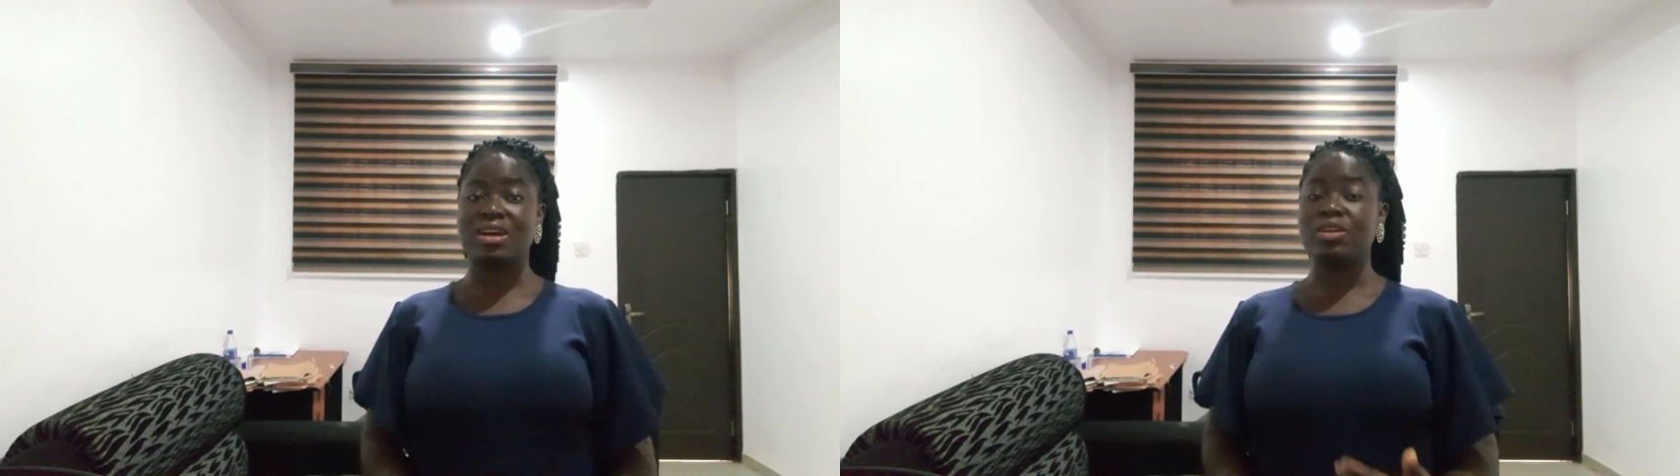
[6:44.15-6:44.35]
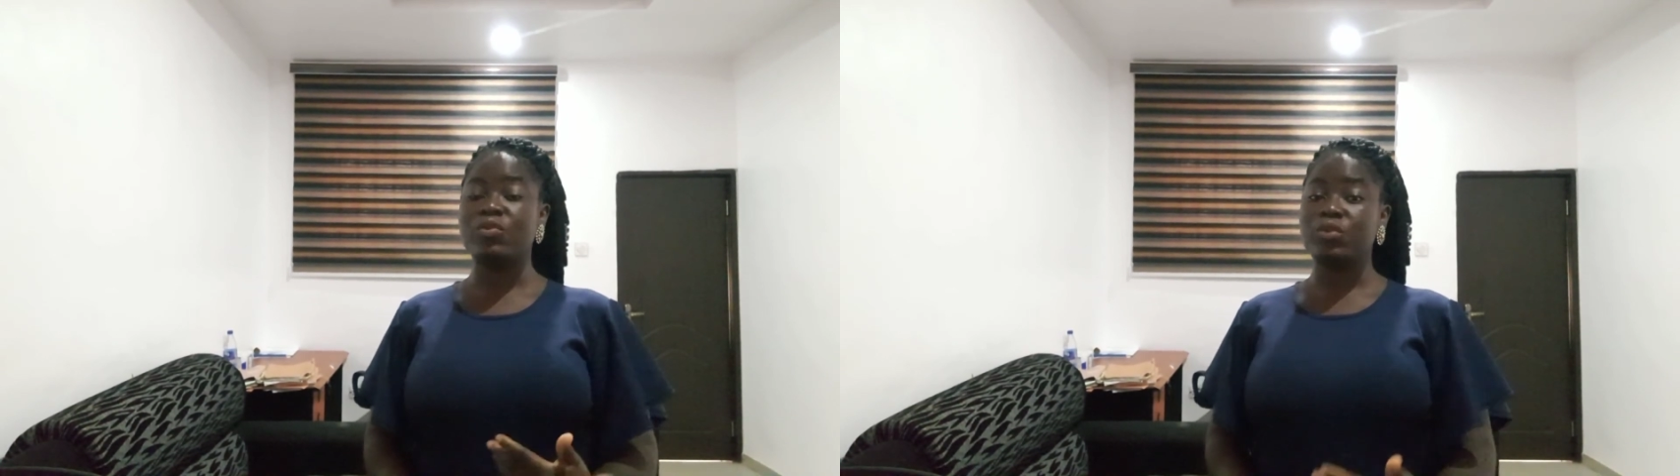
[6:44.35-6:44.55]

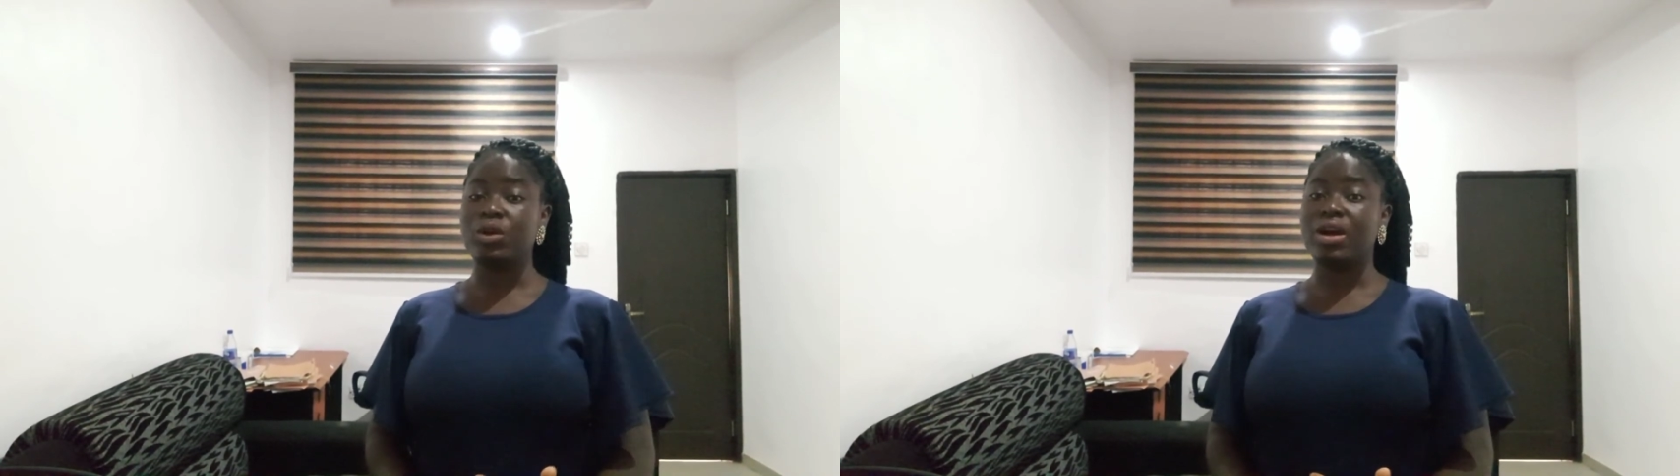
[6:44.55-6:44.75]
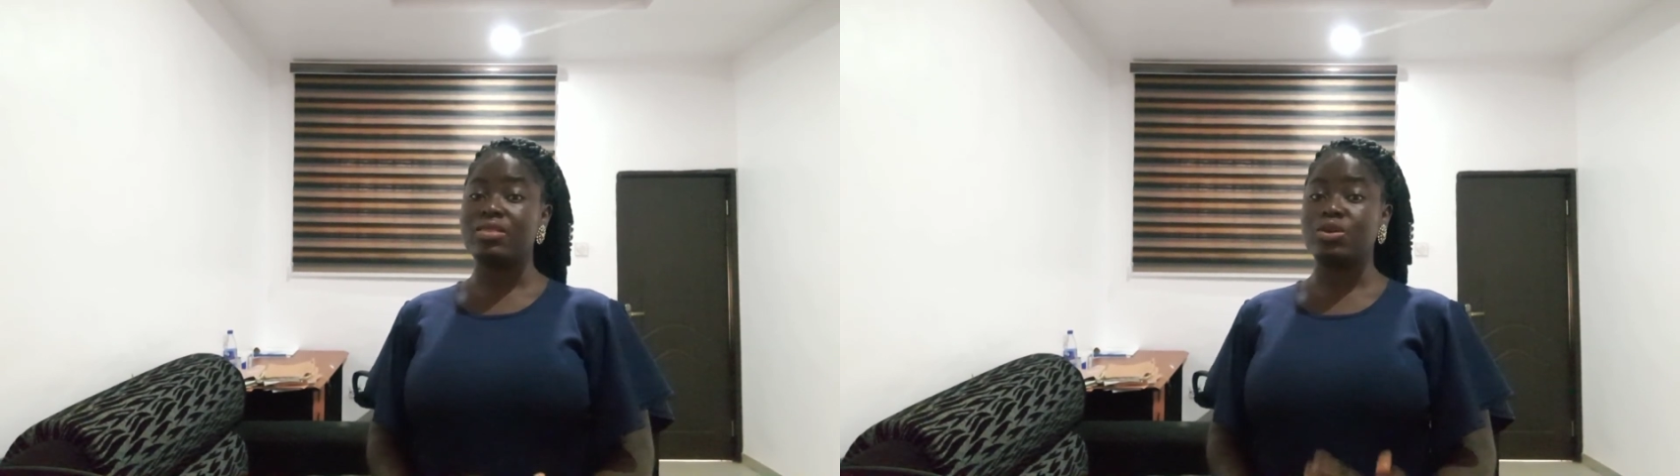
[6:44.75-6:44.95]
that if
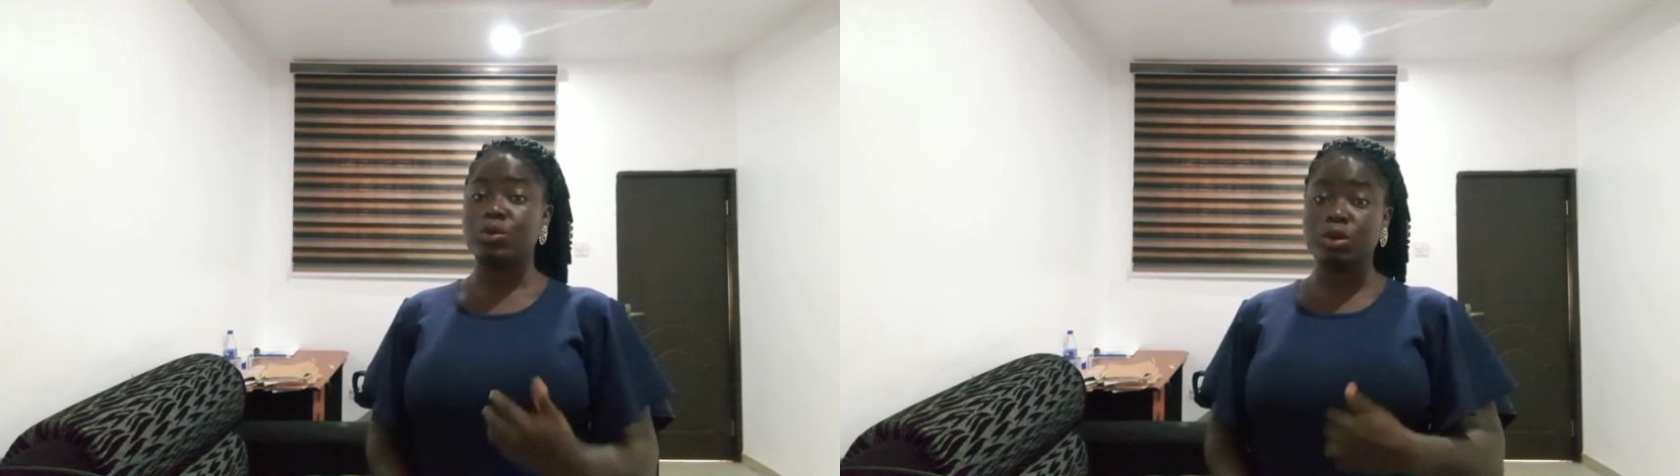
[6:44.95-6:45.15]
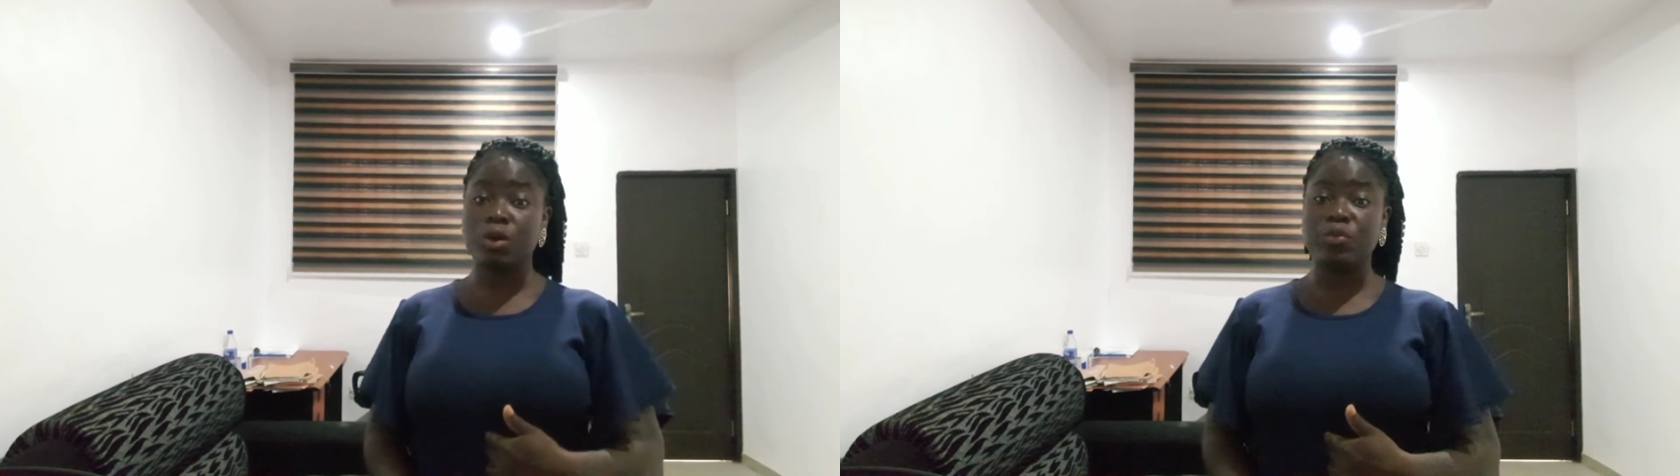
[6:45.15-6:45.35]
you are the
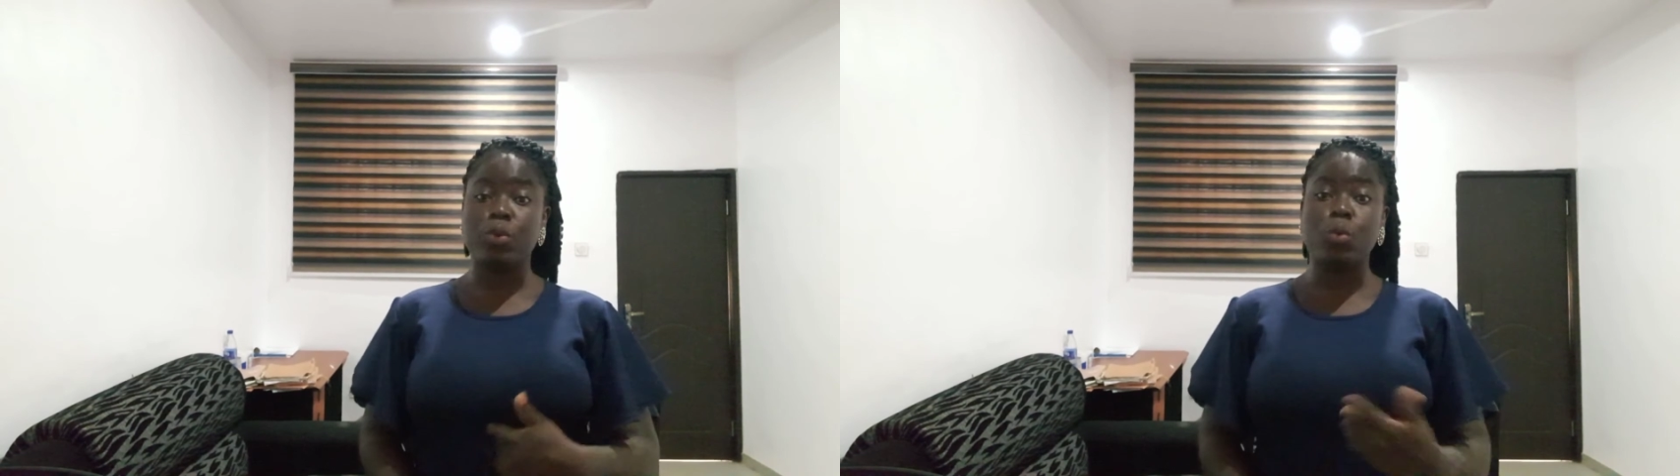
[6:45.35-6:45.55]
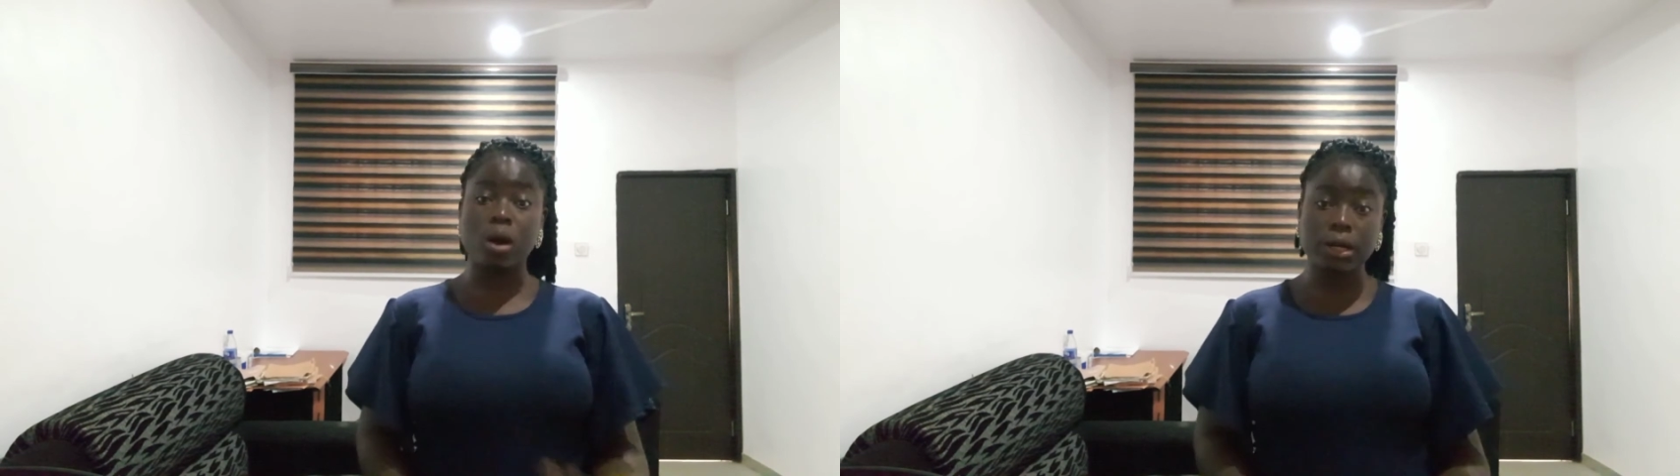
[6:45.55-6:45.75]
owner of a
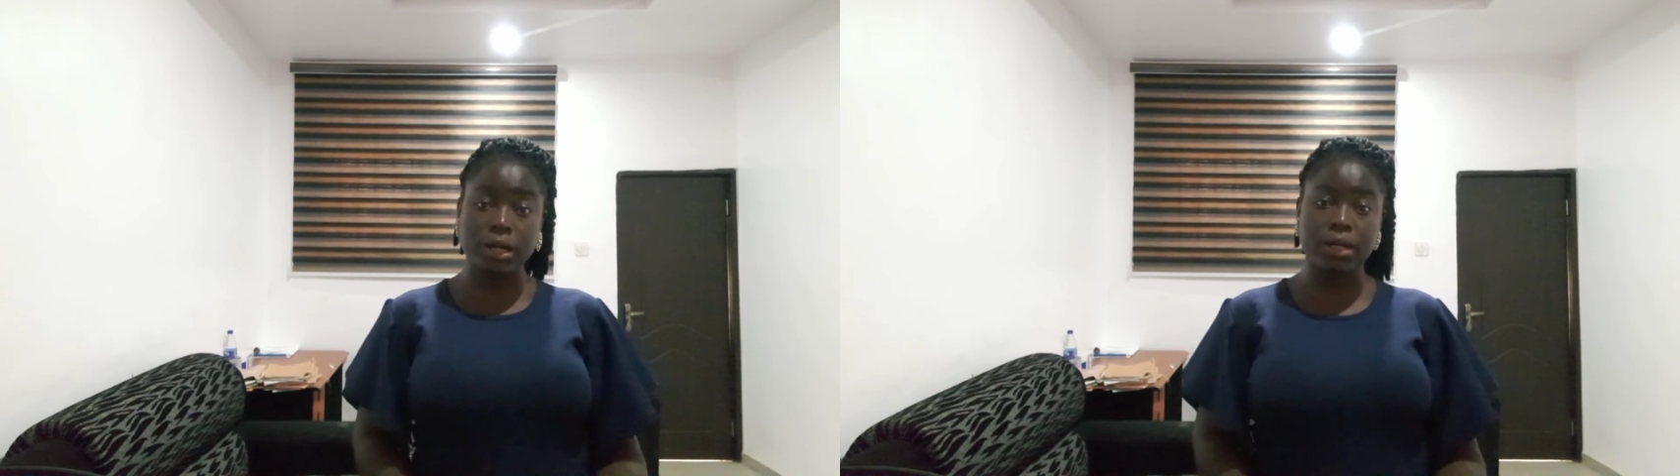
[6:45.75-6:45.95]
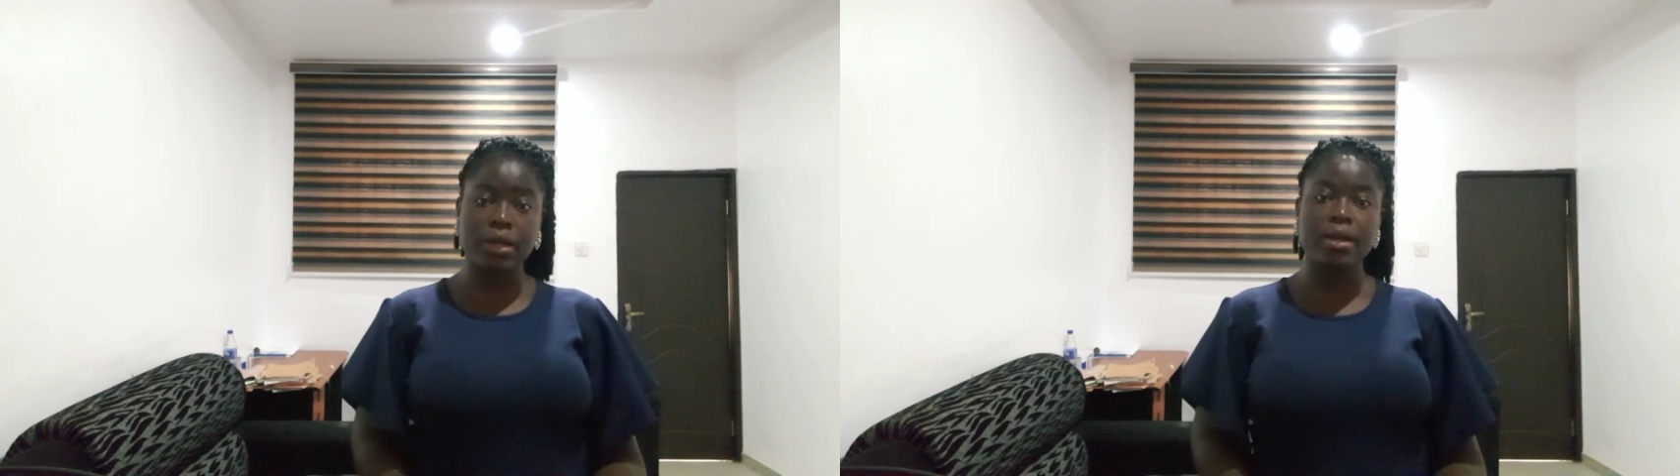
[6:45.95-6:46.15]

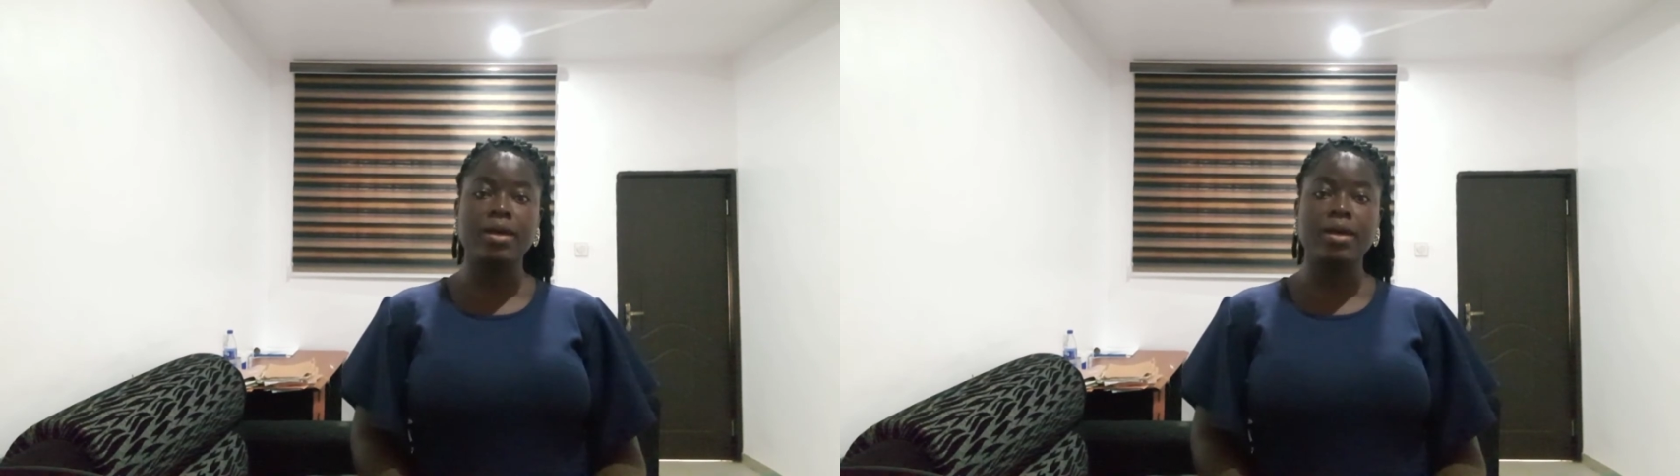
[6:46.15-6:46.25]
work,